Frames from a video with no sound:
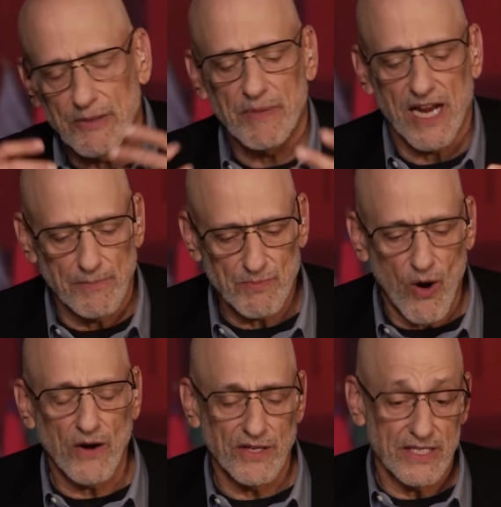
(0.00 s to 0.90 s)
it becomes
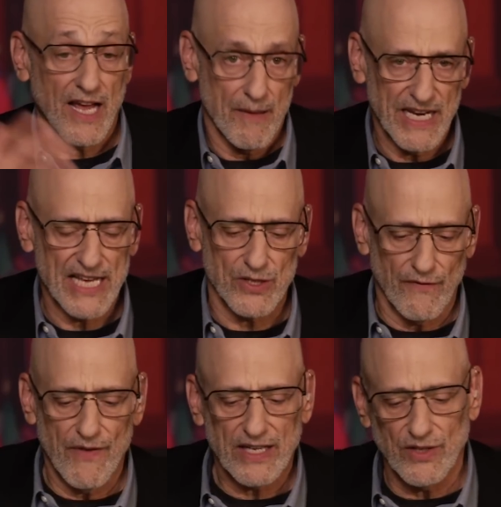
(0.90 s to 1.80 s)
part of the time and has an
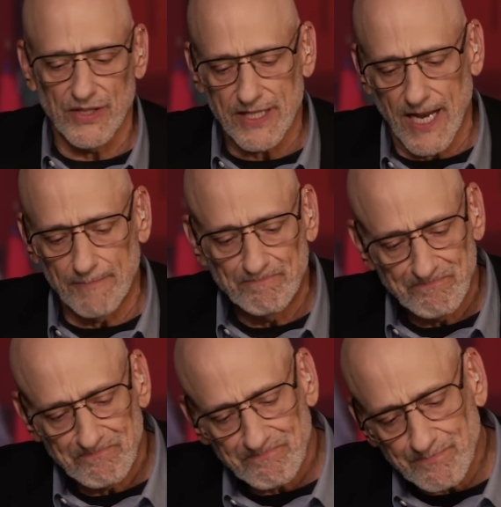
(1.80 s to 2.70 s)
effect on the time.
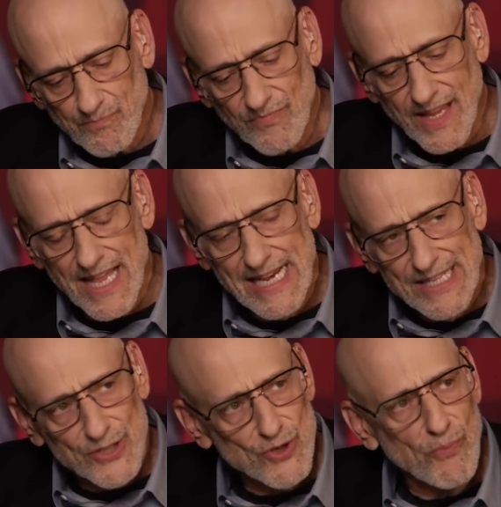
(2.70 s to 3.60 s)

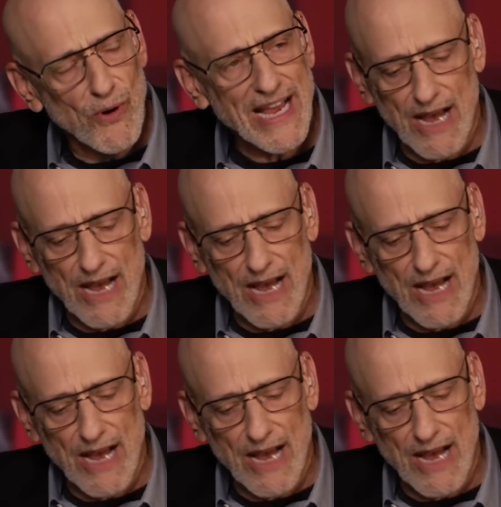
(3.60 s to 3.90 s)
There's a new book